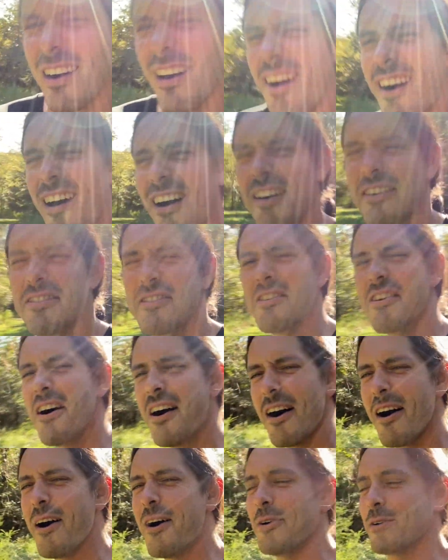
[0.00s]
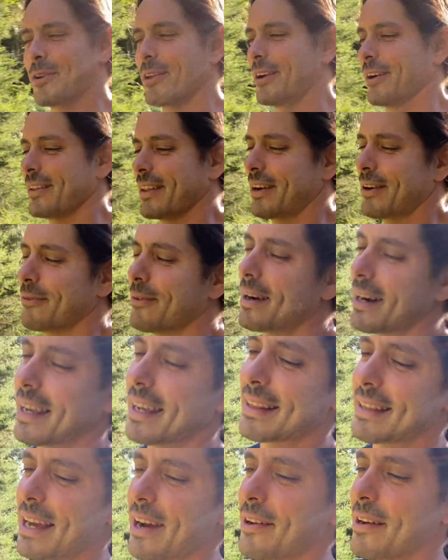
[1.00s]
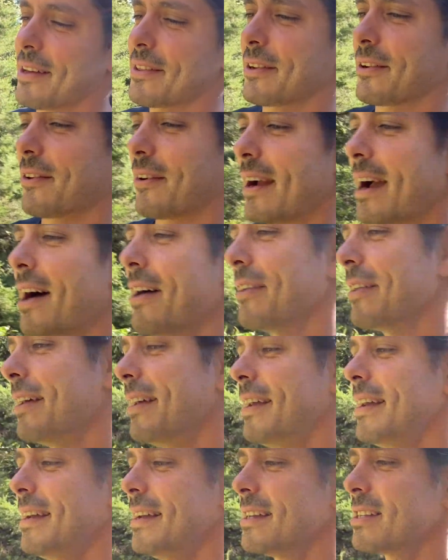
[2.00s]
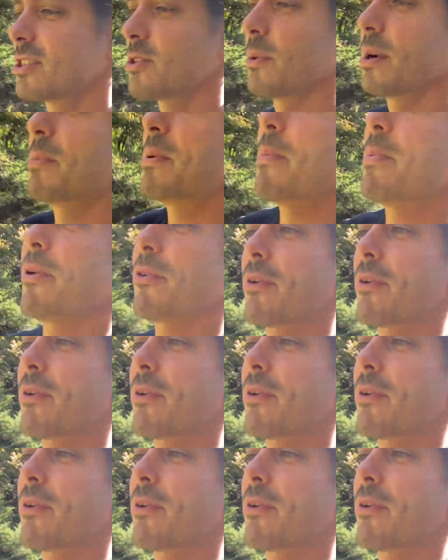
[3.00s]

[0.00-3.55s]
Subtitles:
oh no, they don't want to get down on the ground. So many people